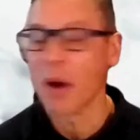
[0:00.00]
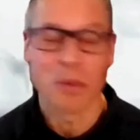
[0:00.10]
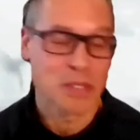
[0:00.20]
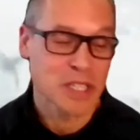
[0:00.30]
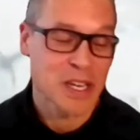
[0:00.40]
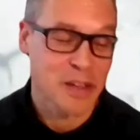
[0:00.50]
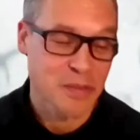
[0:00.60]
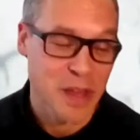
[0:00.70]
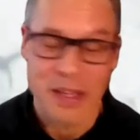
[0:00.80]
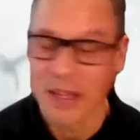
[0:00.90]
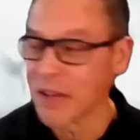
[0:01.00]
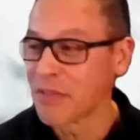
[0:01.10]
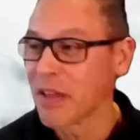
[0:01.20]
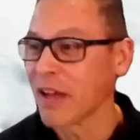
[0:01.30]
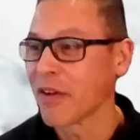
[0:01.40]
well, we'll see if they if
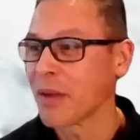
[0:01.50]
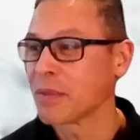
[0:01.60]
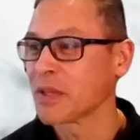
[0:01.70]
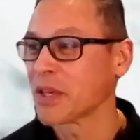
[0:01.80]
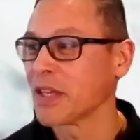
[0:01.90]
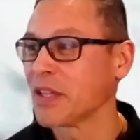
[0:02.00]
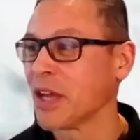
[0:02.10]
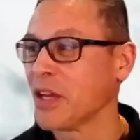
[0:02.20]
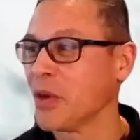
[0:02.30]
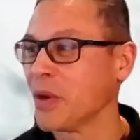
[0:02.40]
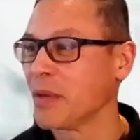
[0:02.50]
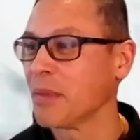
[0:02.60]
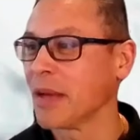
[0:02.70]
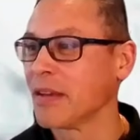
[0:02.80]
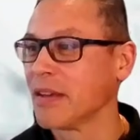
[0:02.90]
they are able to continue it,
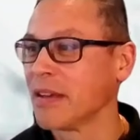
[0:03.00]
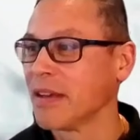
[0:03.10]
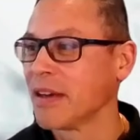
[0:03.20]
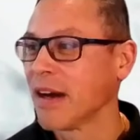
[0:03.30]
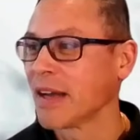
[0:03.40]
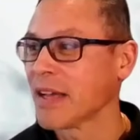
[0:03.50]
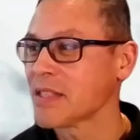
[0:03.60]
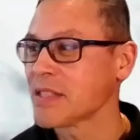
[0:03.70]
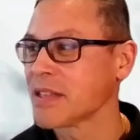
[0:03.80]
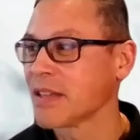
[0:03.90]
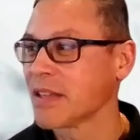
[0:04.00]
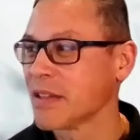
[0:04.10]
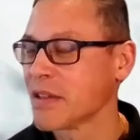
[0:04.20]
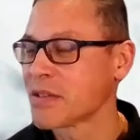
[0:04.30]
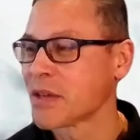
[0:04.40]
but I guess
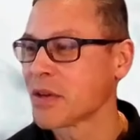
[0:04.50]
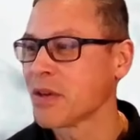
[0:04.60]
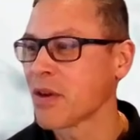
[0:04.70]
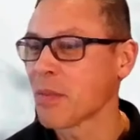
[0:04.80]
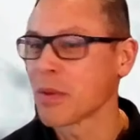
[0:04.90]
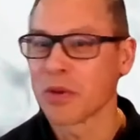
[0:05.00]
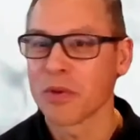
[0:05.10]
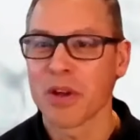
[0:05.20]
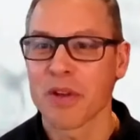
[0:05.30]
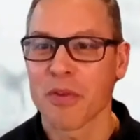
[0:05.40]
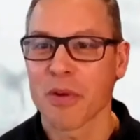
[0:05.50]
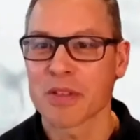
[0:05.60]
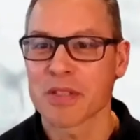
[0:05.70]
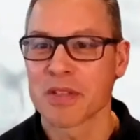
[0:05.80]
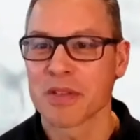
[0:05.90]
it's a good opportunity for
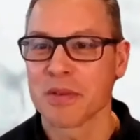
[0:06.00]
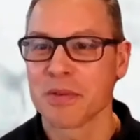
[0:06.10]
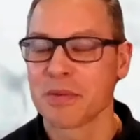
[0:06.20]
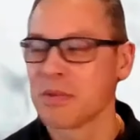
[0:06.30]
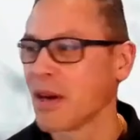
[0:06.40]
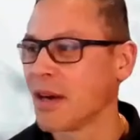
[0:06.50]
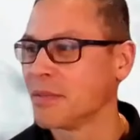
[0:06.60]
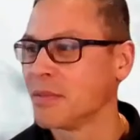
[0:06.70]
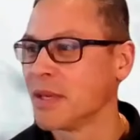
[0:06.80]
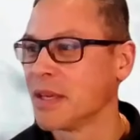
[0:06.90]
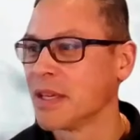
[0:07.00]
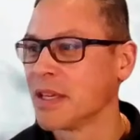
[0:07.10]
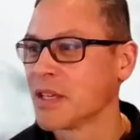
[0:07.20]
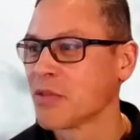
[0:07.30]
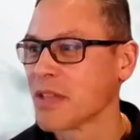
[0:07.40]
us to um,
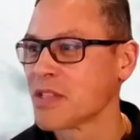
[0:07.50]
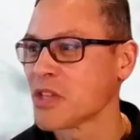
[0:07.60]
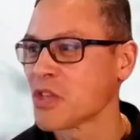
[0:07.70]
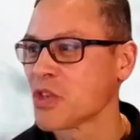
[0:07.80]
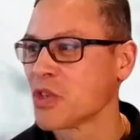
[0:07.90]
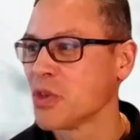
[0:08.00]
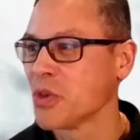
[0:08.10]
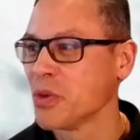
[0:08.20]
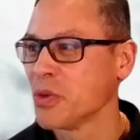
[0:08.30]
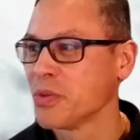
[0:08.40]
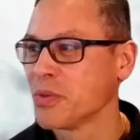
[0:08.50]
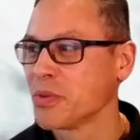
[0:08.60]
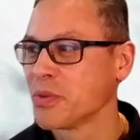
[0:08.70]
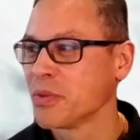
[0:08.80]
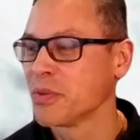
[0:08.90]
transition to
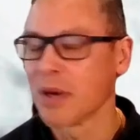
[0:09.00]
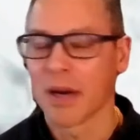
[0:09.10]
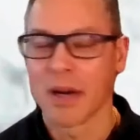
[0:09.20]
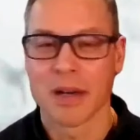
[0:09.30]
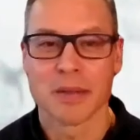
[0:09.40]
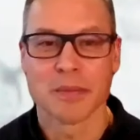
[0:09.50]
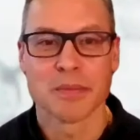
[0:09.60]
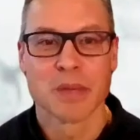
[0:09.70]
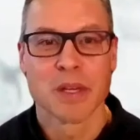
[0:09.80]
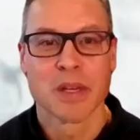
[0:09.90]
um,